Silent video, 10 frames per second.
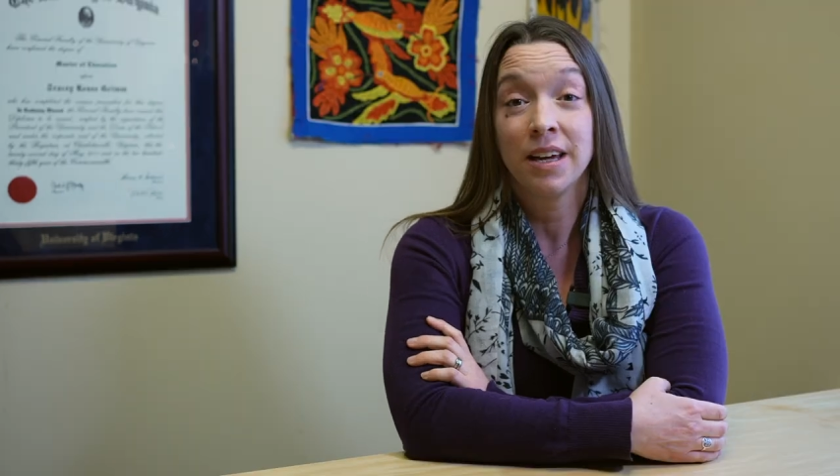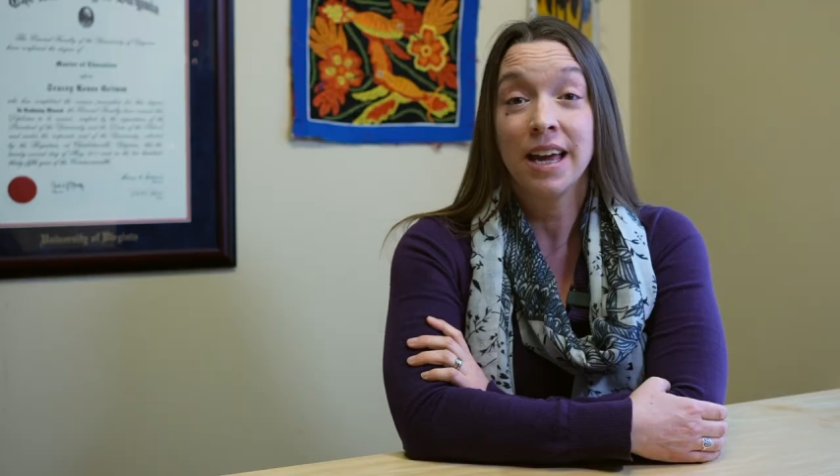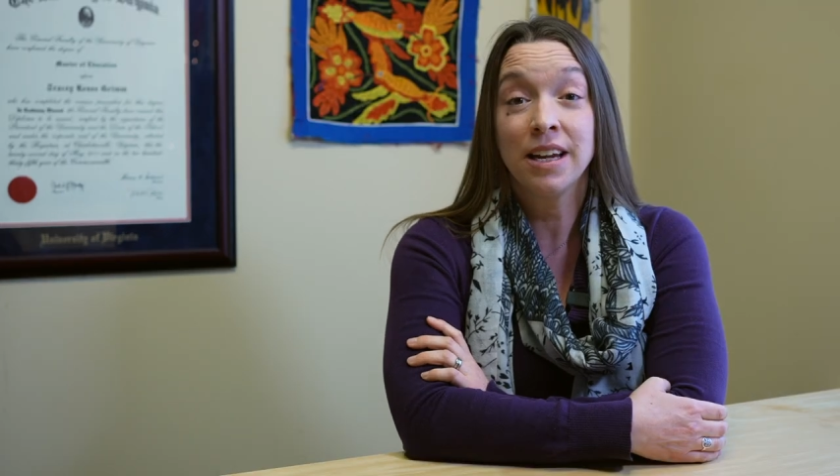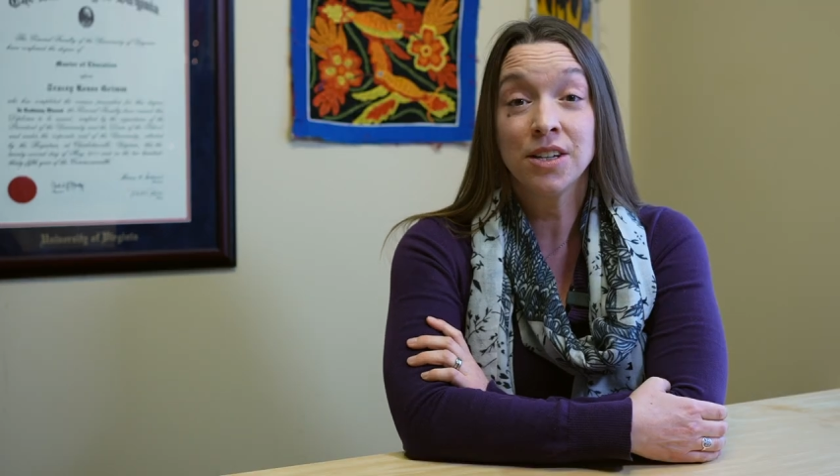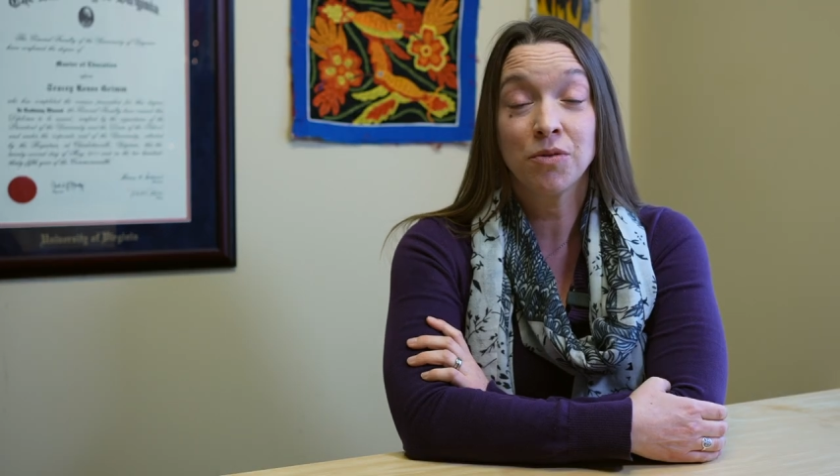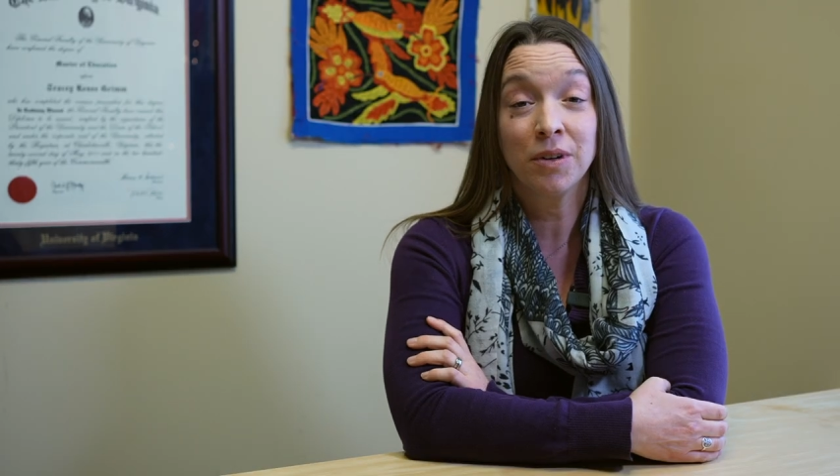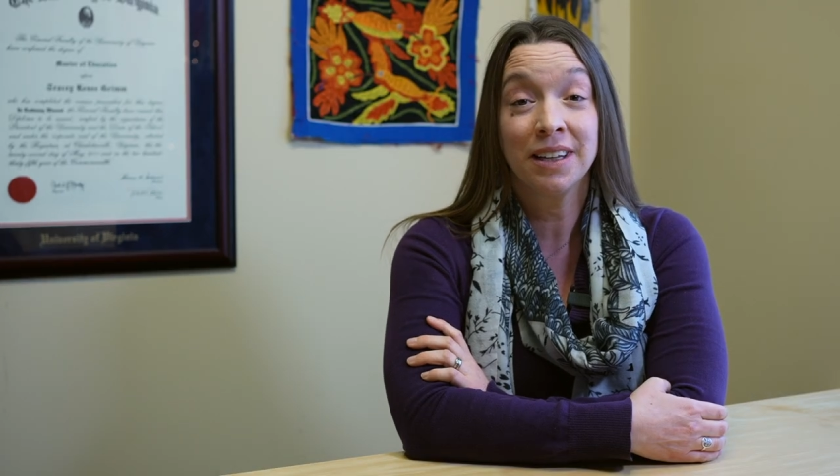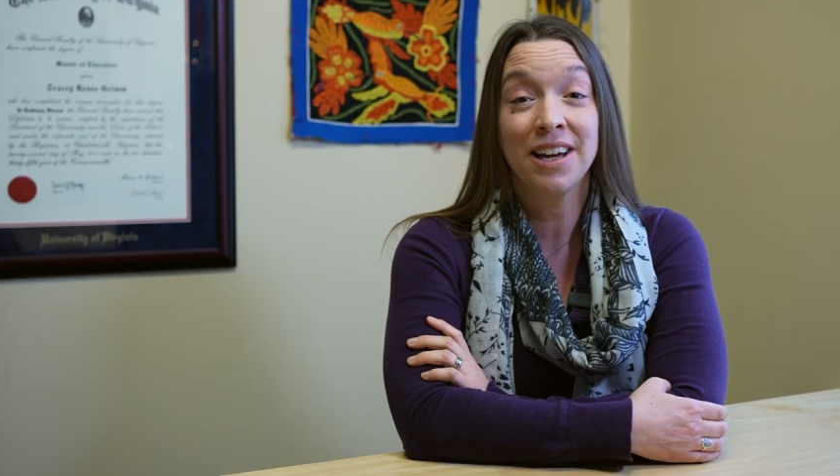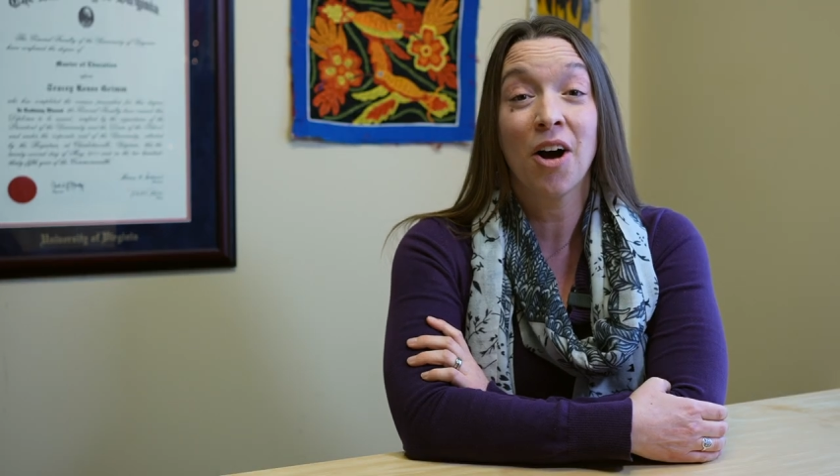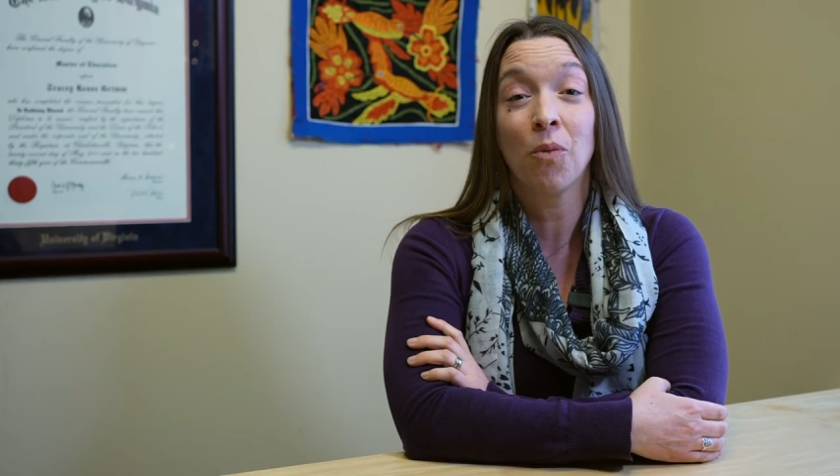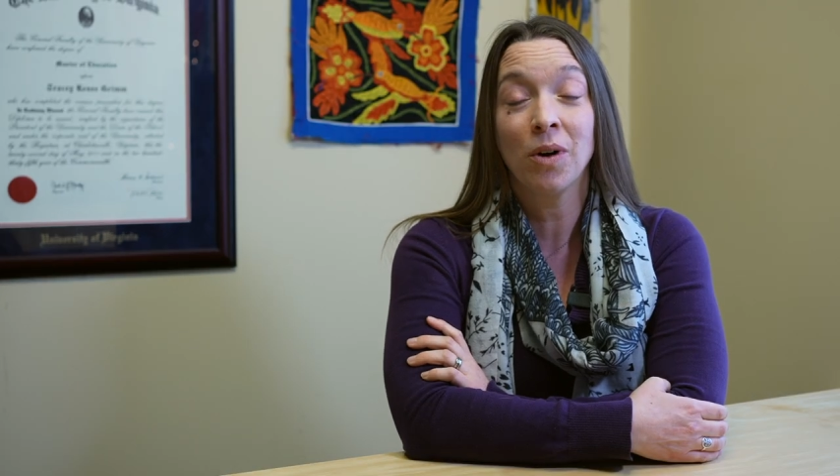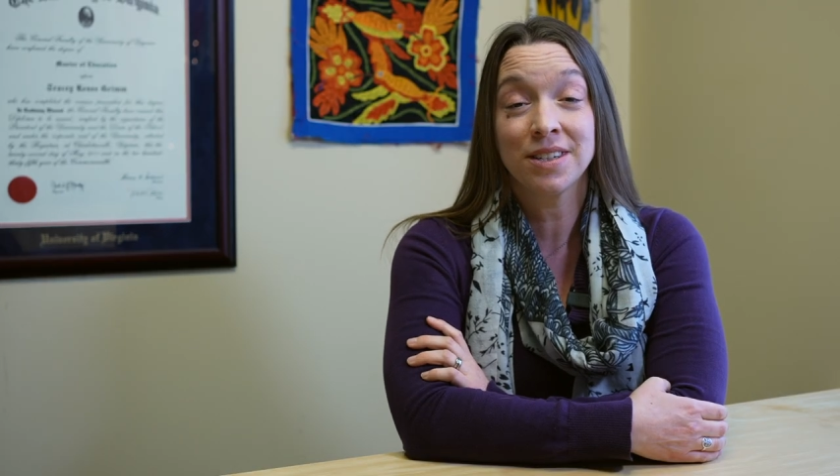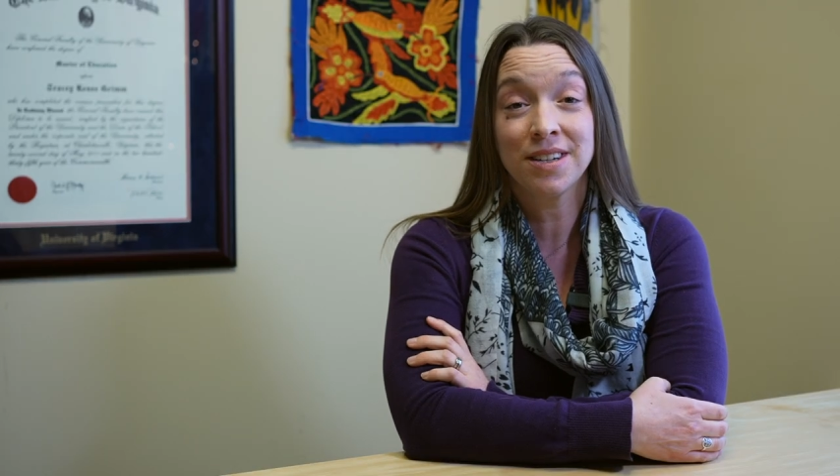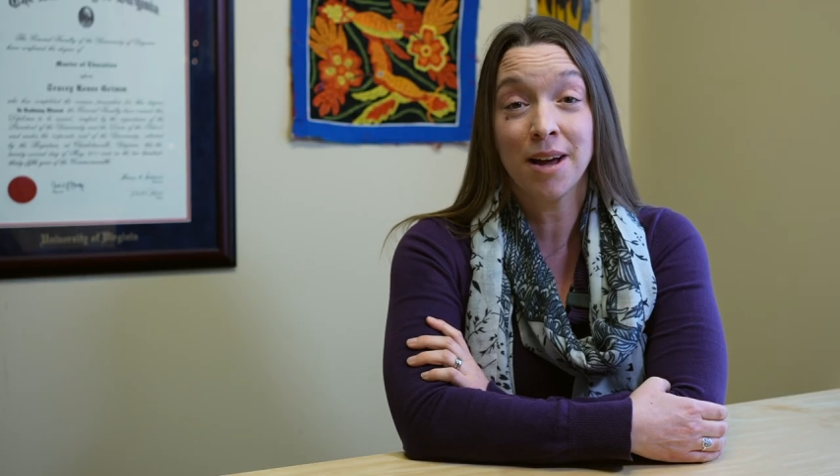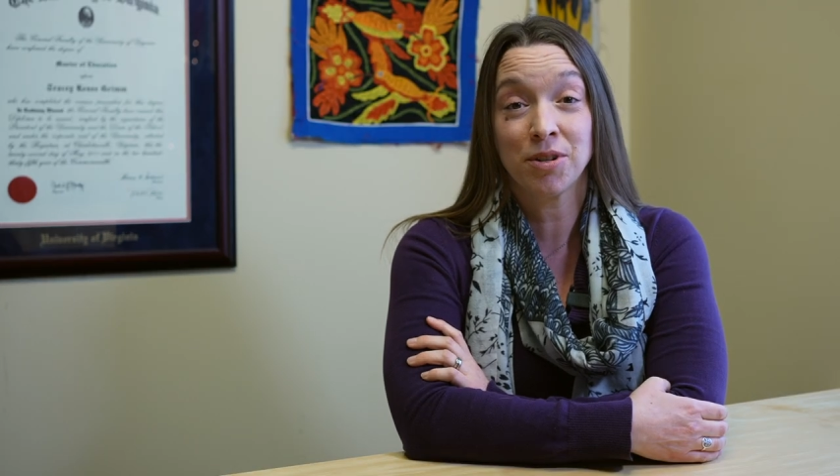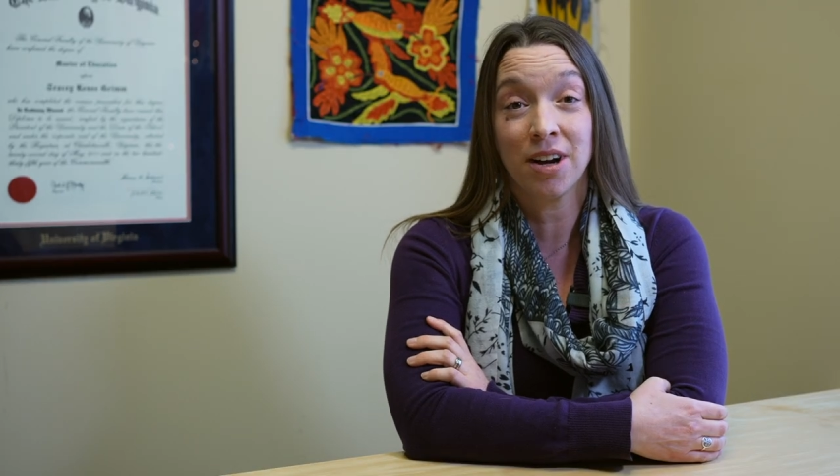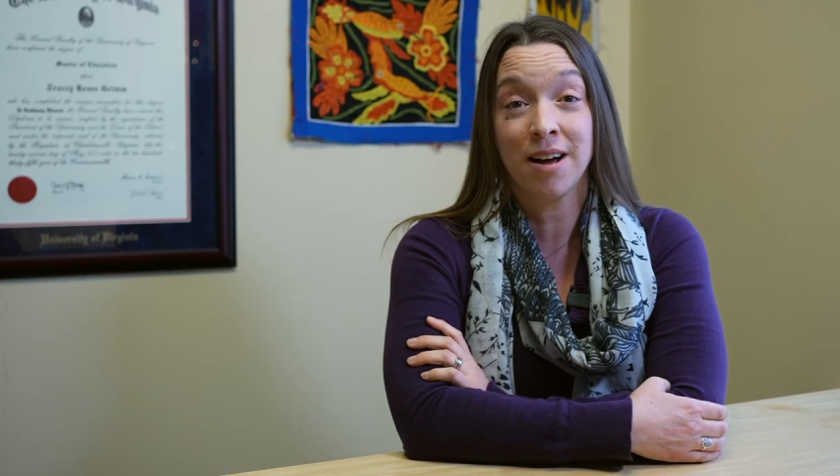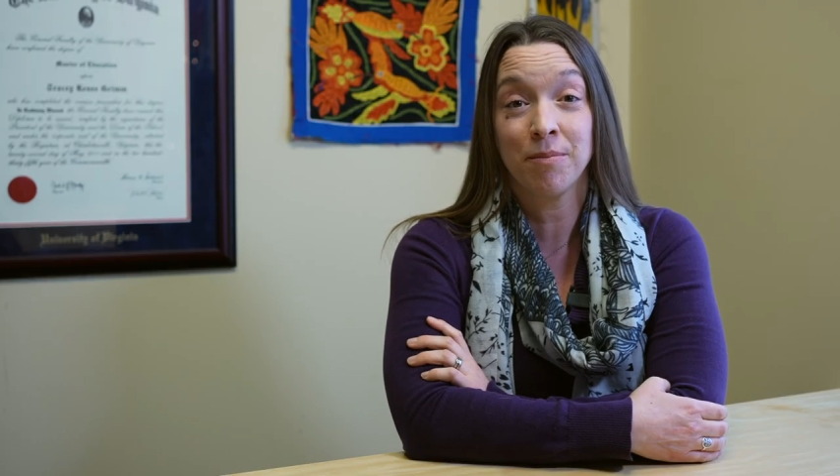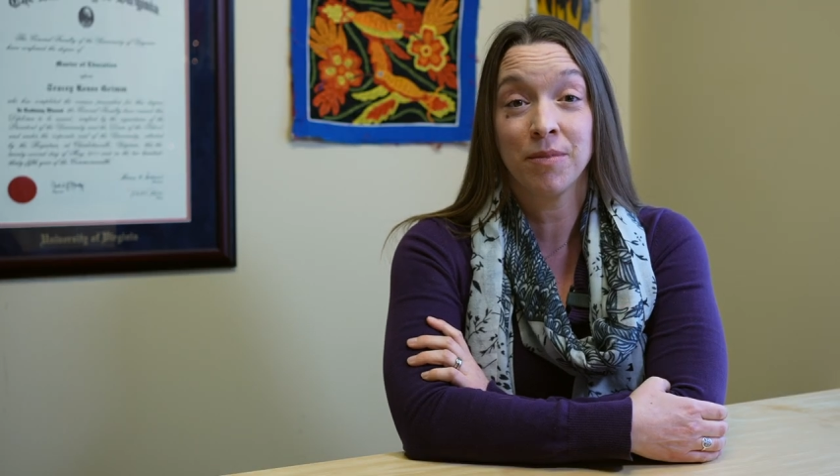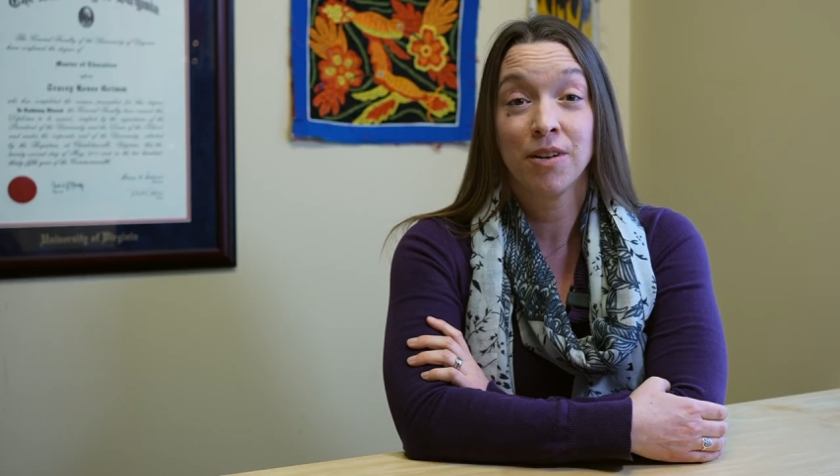It is really a one-stop shop